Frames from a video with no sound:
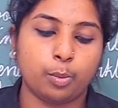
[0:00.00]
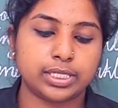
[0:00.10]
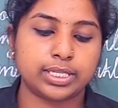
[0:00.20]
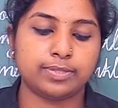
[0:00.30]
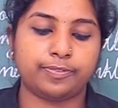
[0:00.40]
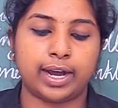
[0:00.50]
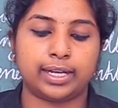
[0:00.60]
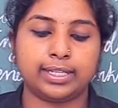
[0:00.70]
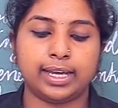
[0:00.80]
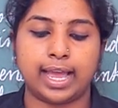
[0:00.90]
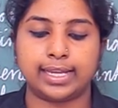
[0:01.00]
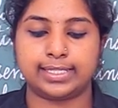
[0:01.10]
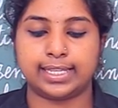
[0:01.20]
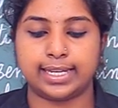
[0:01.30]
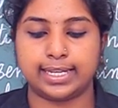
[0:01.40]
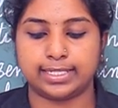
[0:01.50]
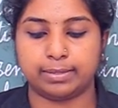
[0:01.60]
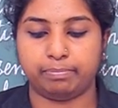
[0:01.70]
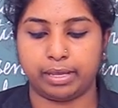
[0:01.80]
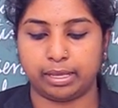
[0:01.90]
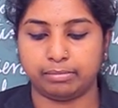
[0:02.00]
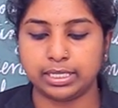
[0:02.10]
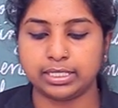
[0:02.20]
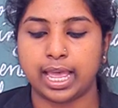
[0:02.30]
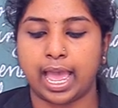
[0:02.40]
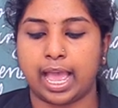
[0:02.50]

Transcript: which his father had sent as a payment